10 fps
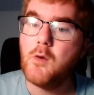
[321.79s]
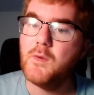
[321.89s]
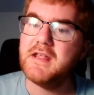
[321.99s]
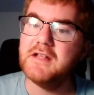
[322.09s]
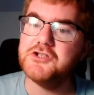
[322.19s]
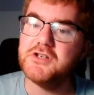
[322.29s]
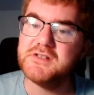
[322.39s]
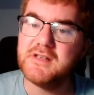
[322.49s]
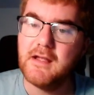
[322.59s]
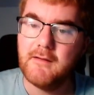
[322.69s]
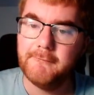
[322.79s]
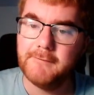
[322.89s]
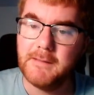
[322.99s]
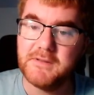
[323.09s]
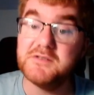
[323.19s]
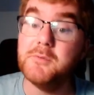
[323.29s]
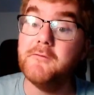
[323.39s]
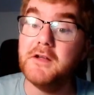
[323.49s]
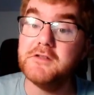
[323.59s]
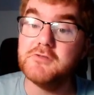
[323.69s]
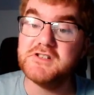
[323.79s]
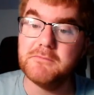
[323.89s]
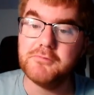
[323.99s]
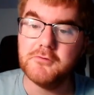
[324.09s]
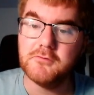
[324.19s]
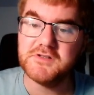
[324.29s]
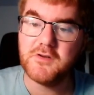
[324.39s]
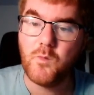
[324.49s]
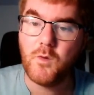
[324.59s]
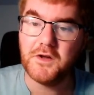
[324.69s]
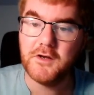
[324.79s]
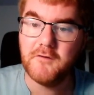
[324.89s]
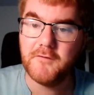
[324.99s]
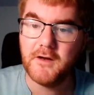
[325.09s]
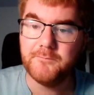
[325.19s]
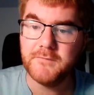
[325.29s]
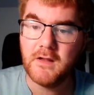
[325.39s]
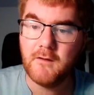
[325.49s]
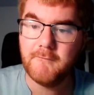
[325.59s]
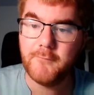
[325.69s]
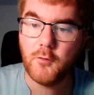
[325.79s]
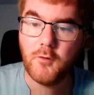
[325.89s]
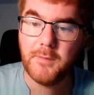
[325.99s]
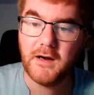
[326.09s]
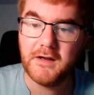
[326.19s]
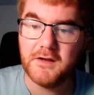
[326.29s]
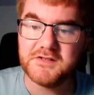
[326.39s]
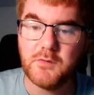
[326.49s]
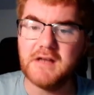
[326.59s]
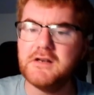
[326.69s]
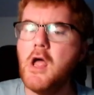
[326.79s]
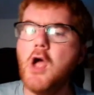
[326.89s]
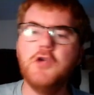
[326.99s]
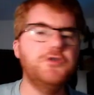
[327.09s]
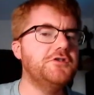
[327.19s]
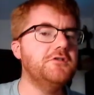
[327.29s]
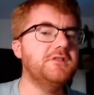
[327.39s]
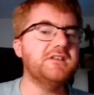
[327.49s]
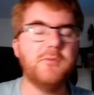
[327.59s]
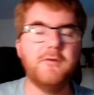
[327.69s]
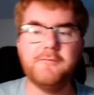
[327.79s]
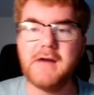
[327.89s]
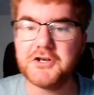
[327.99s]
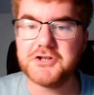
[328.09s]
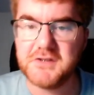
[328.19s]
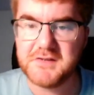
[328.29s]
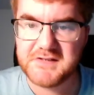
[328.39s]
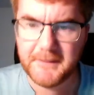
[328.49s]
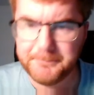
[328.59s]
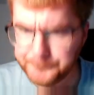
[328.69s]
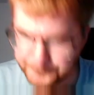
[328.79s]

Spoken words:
we then just flip this, we find the reciprocal, so 1 over 4 pi r squared. You do this with fractions, yeah?